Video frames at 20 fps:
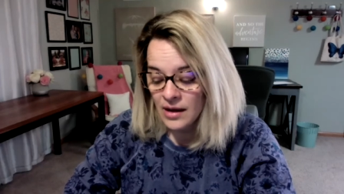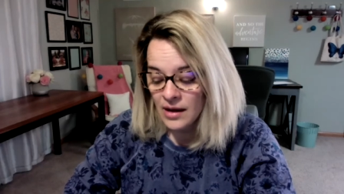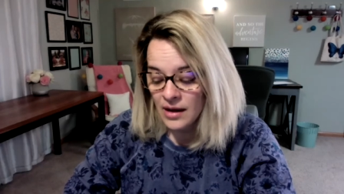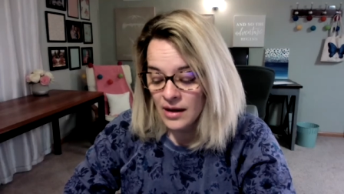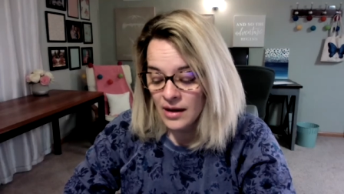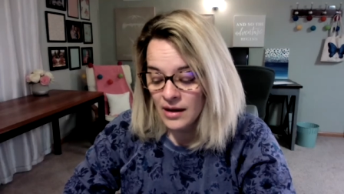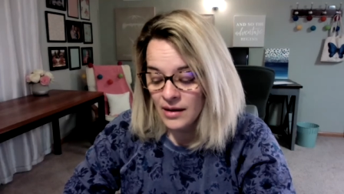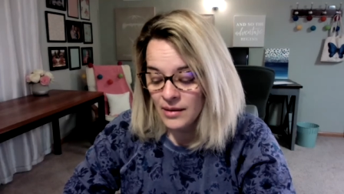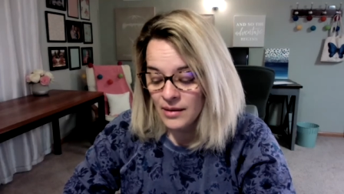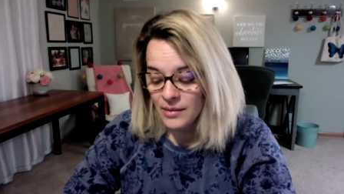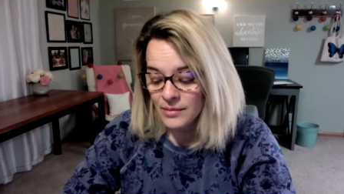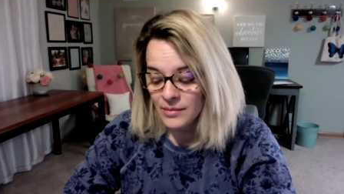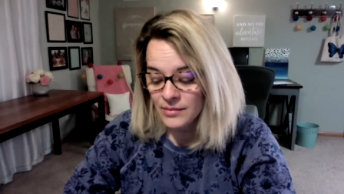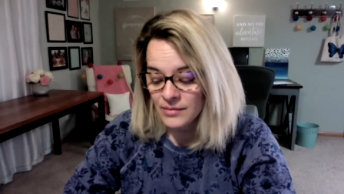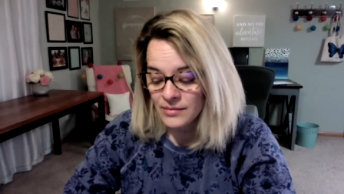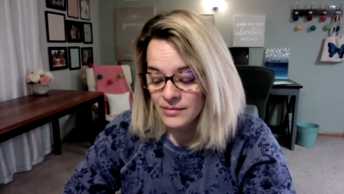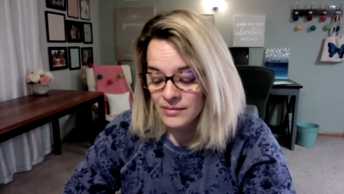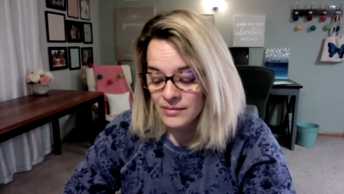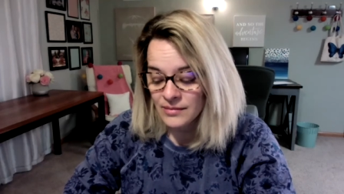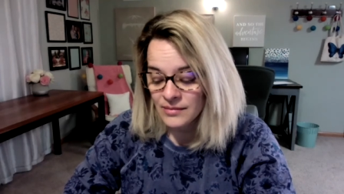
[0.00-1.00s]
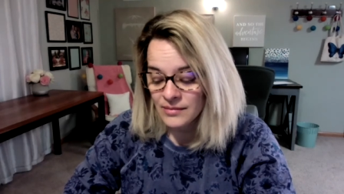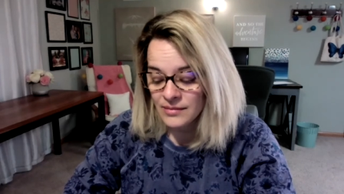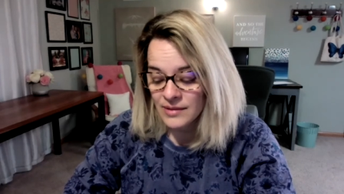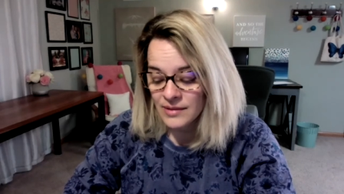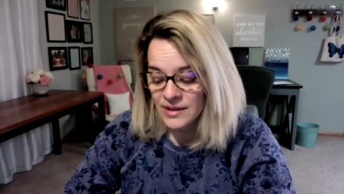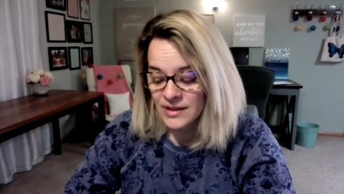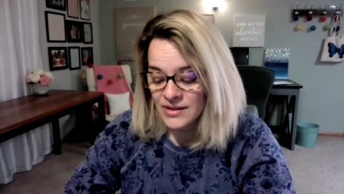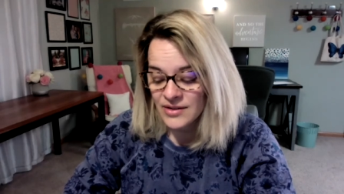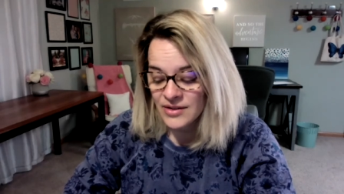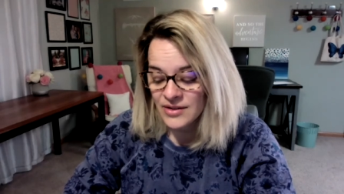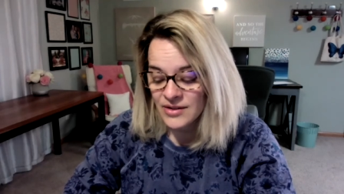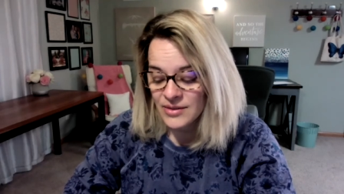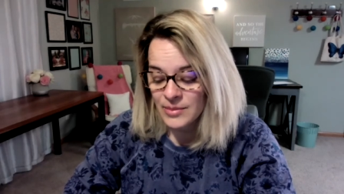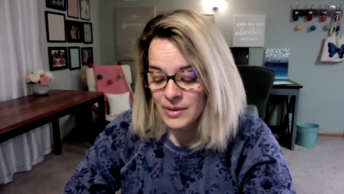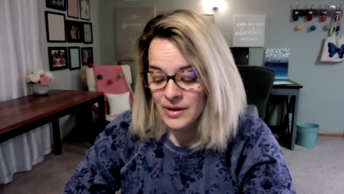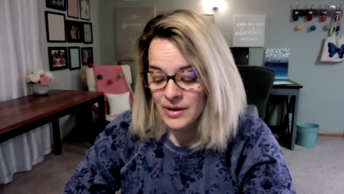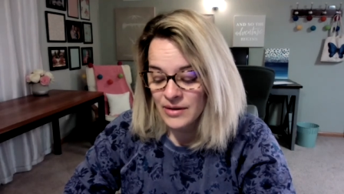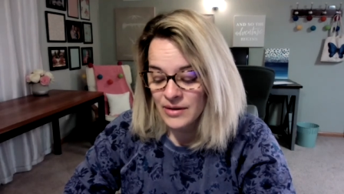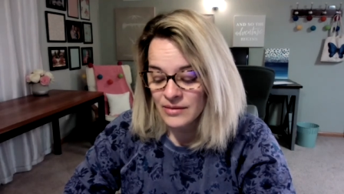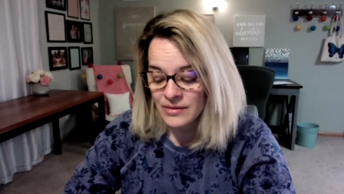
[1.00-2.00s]
um, it's just
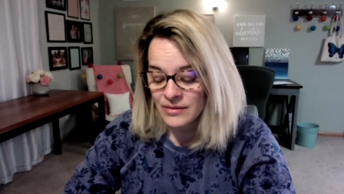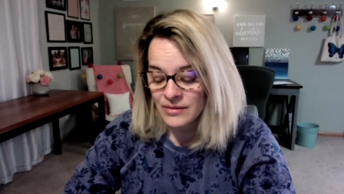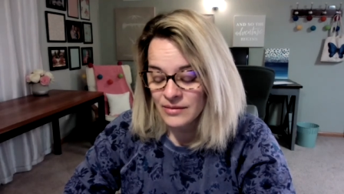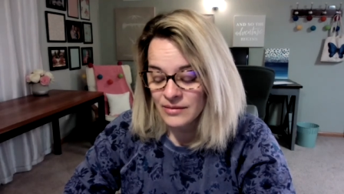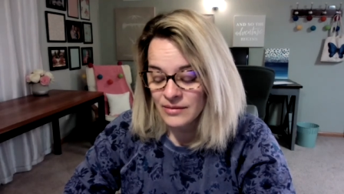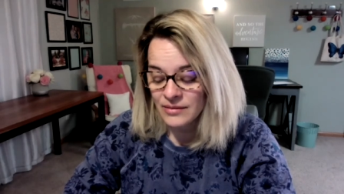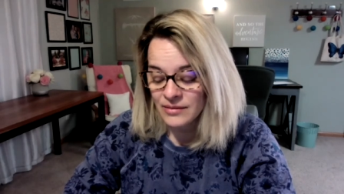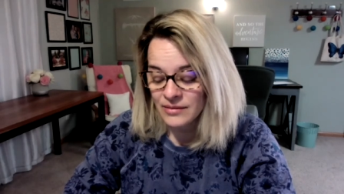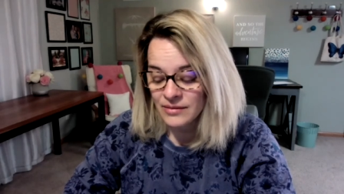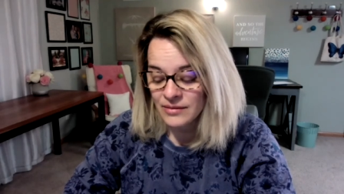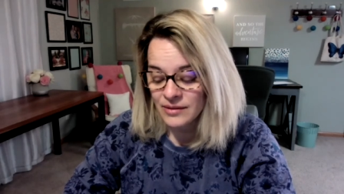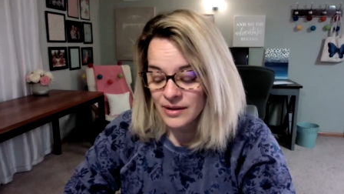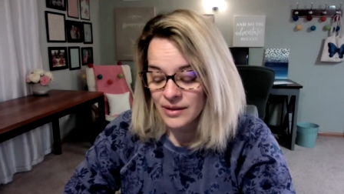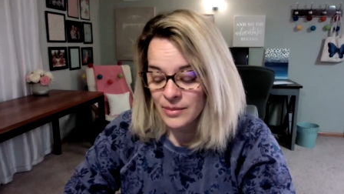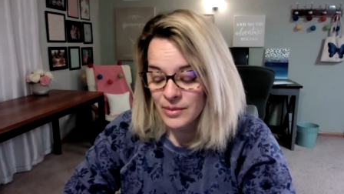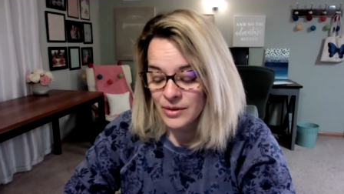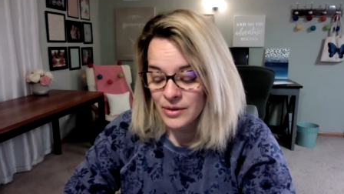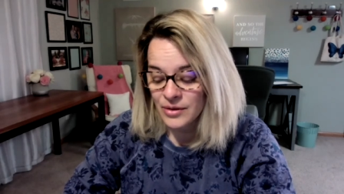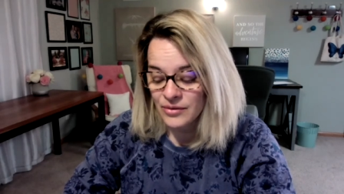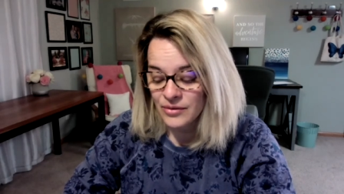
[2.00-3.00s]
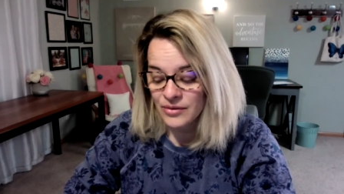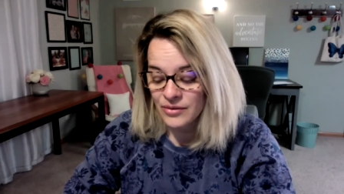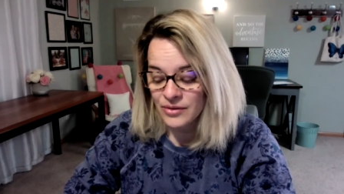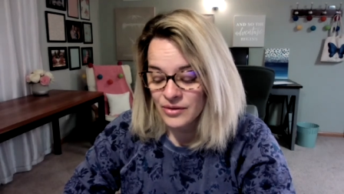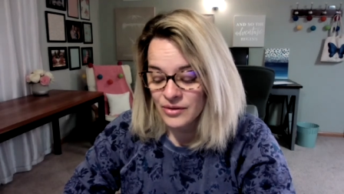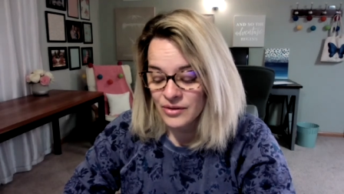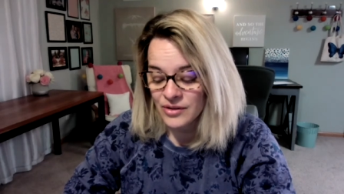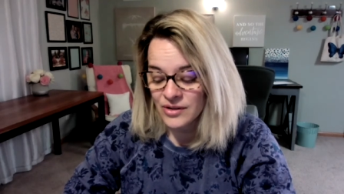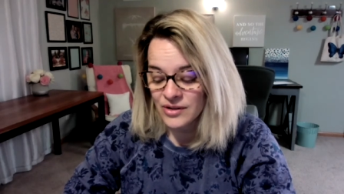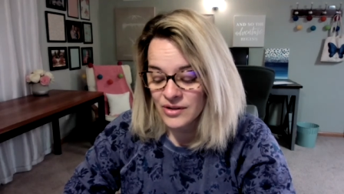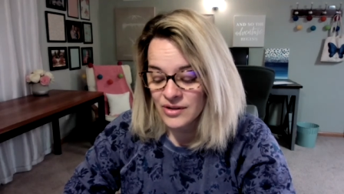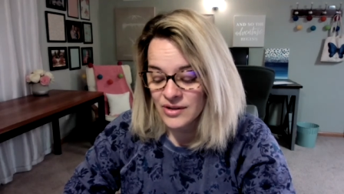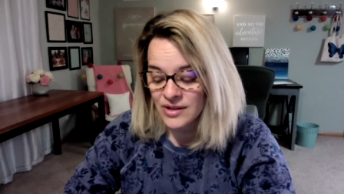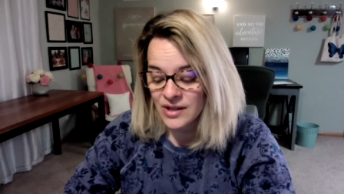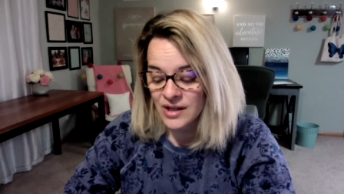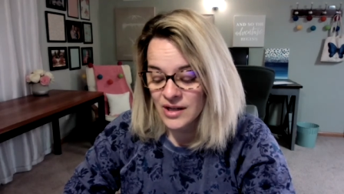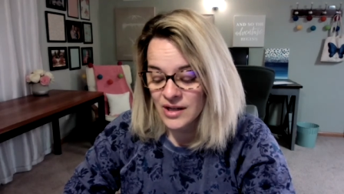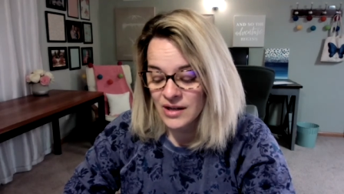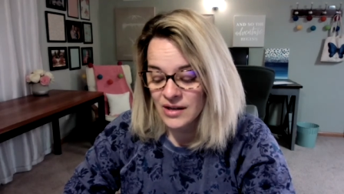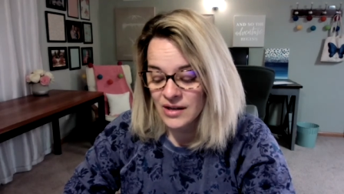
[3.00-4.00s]
been really beautiful to
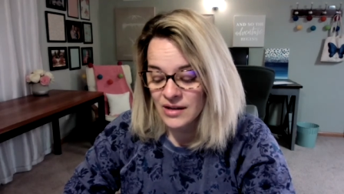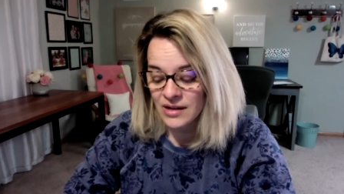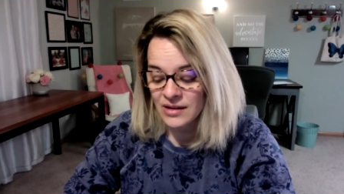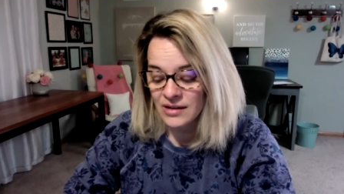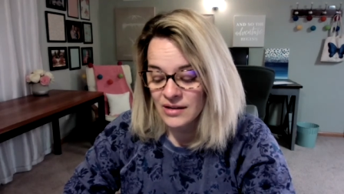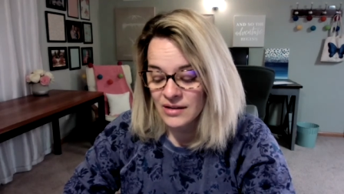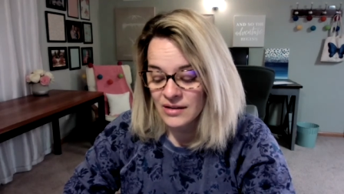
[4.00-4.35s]
see